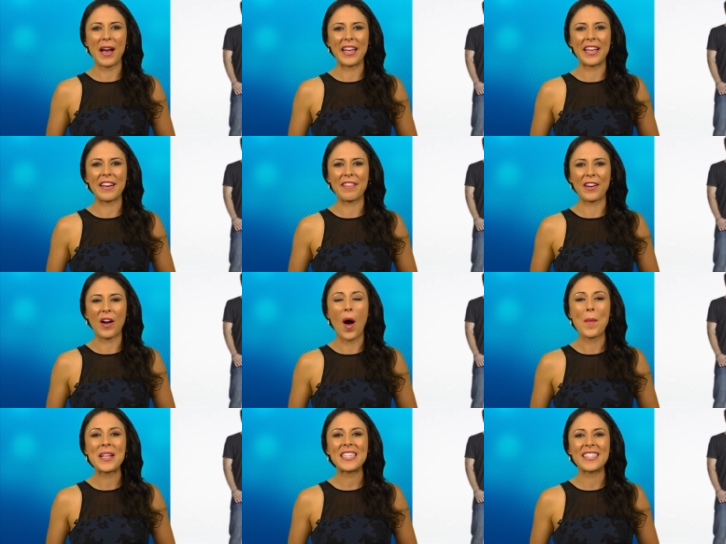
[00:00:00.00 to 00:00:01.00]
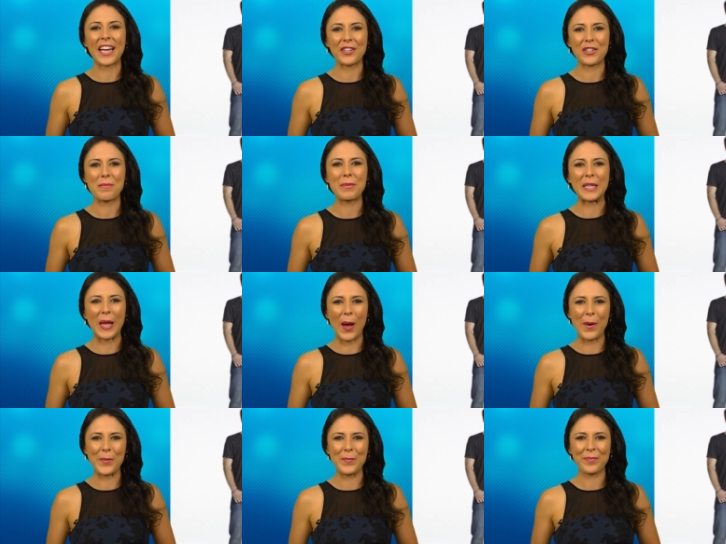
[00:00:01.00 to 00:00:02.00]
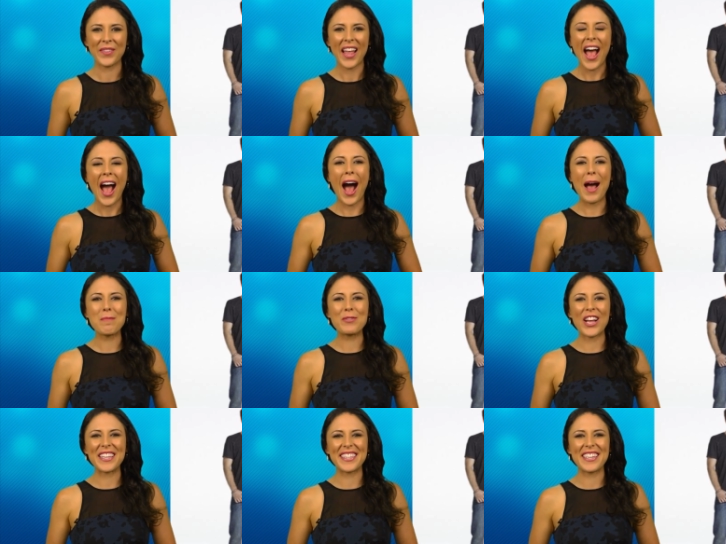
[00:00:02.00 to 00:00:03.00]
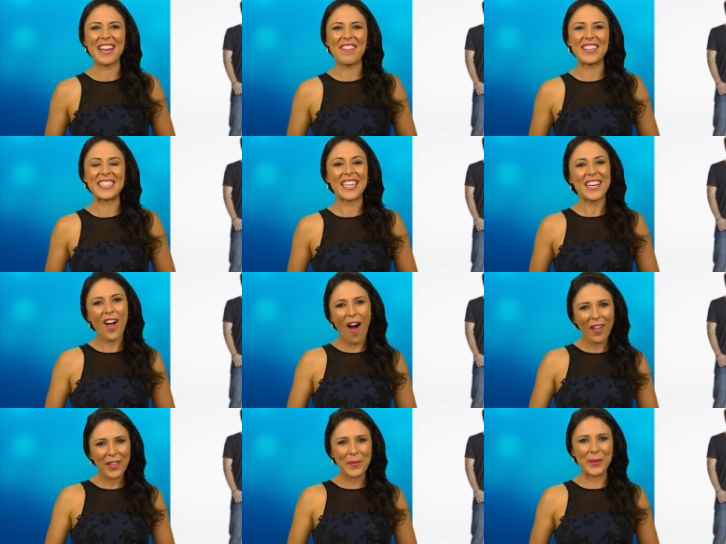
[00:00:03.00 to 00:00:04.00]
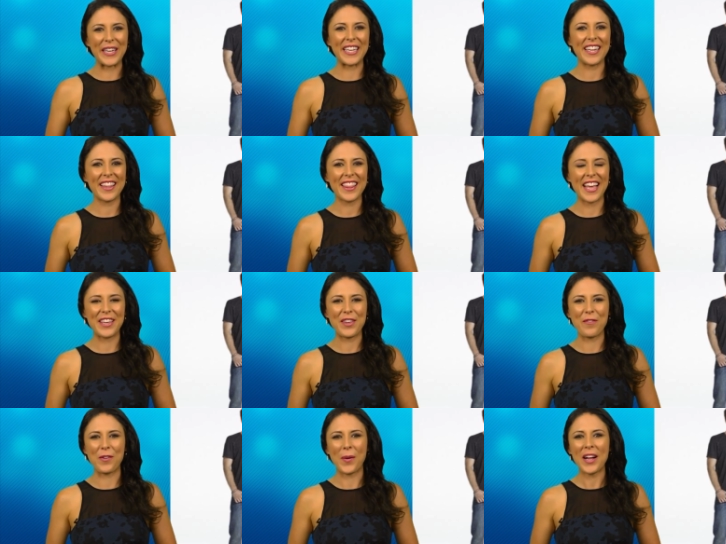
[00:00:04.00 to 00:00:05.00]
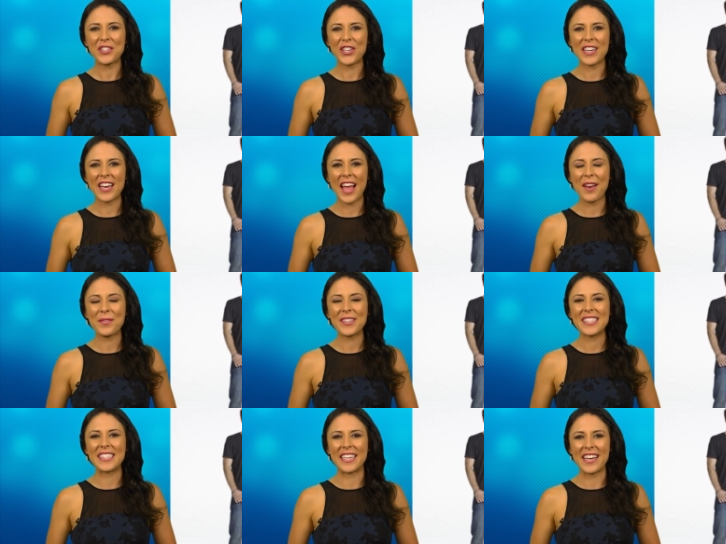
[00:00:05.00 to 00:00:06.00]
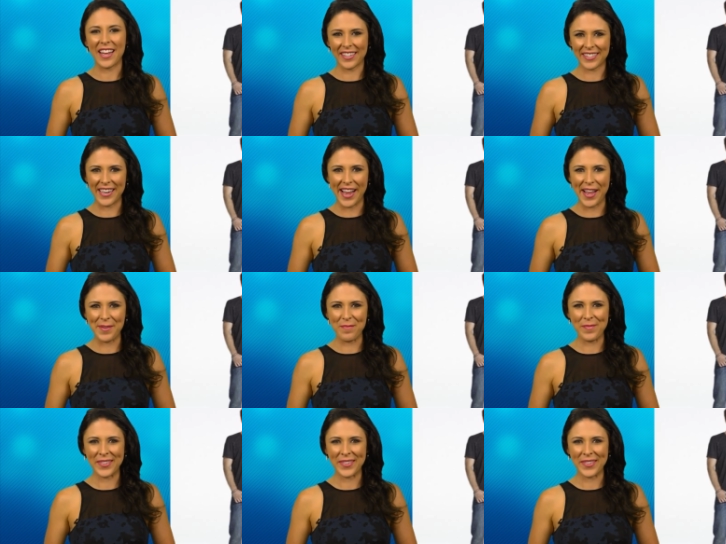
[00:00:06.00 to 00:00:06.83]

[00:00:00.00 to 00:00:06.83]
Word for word: by hitting the comment section below. I'm Joslyn Davis in Hollywood. Thank you for watching, and we'll see you next time.